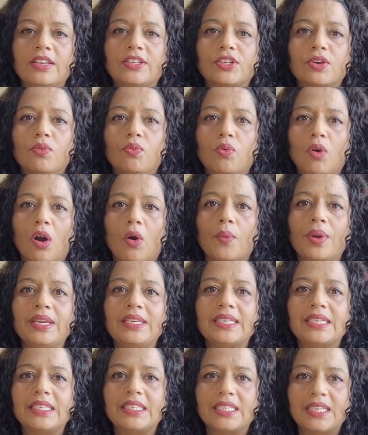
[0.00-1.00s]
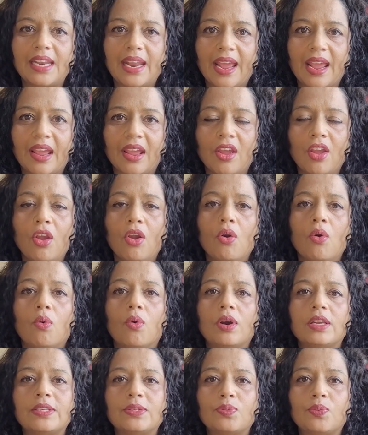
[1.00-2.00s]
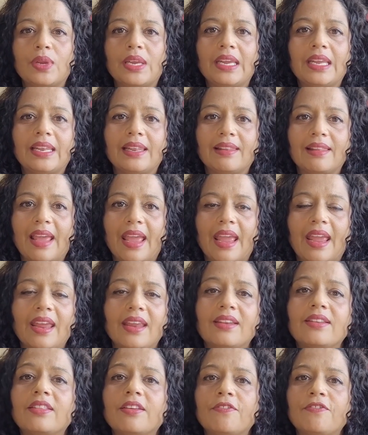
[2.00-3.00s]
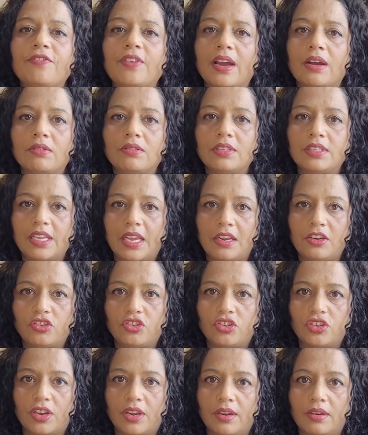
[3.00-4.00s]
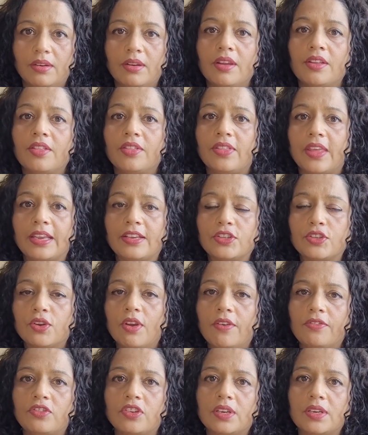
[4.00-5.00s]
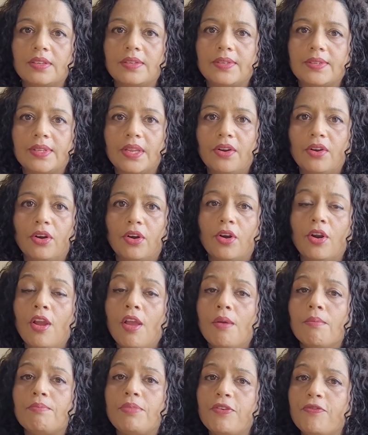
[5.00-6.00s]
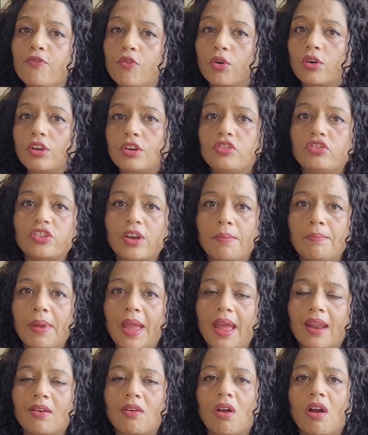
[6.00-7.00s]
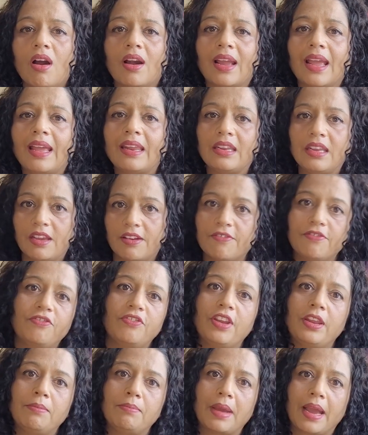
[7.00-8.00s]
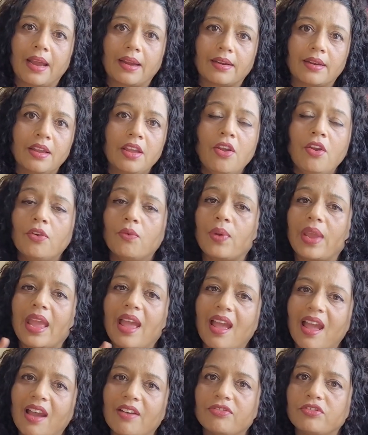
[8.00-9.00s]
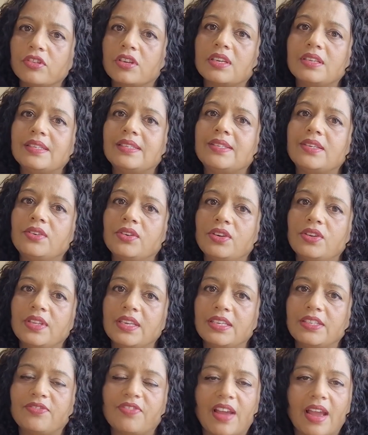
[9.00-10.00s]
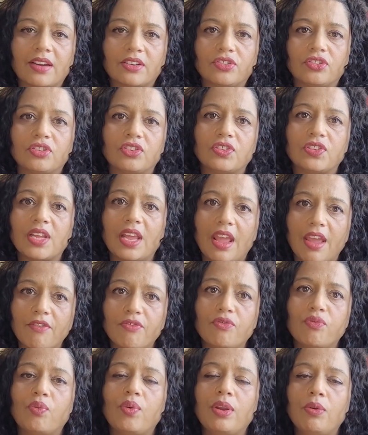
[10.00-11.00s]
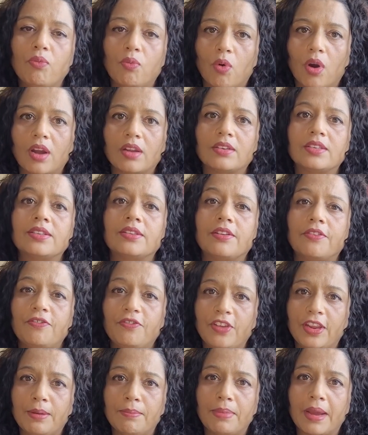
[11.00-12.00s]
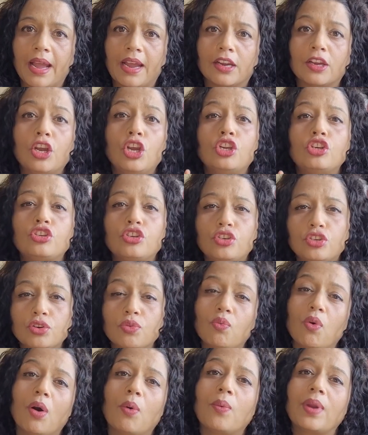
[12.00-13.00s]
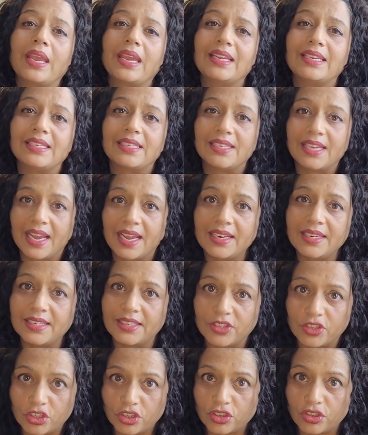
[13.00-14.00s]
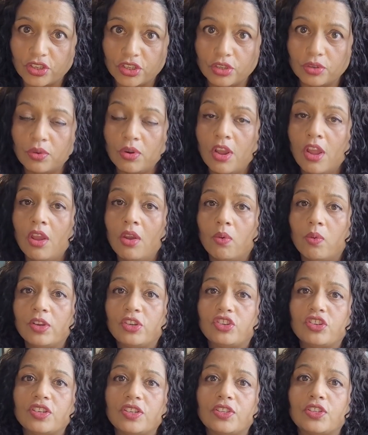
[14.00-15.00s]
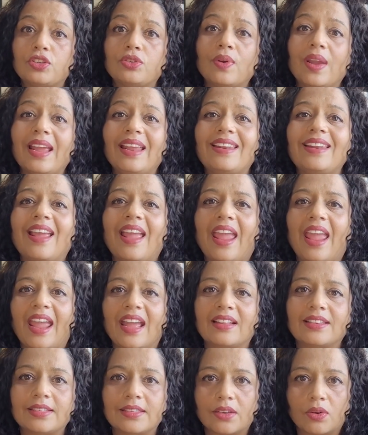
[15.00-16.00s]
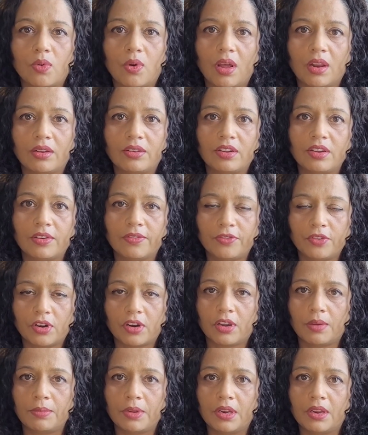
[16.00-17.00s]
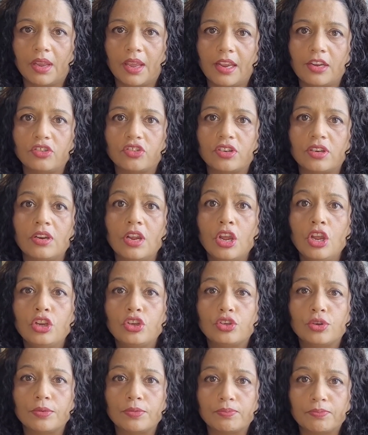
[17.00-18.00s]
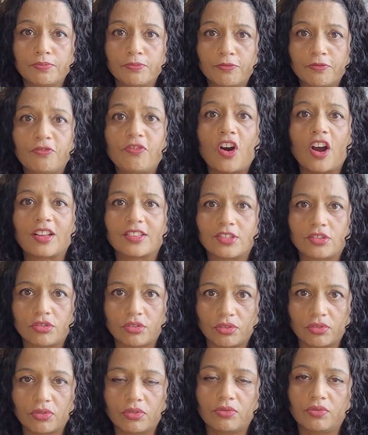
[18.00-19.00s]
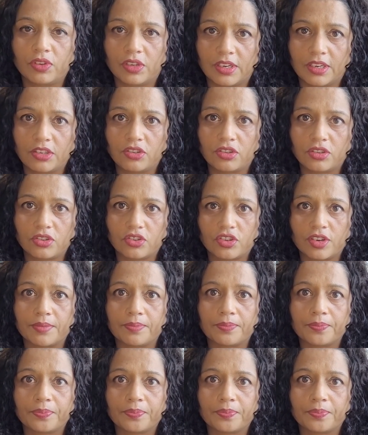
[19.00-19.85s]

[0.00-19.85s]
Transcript: so what we did today was we laid the foundation, things you have to consider before you jump headlong and give feedback. We have to consider these factors if we want the feedback to do what we intend it to do, which is to enhance the quality of your communication, to foster the relationship.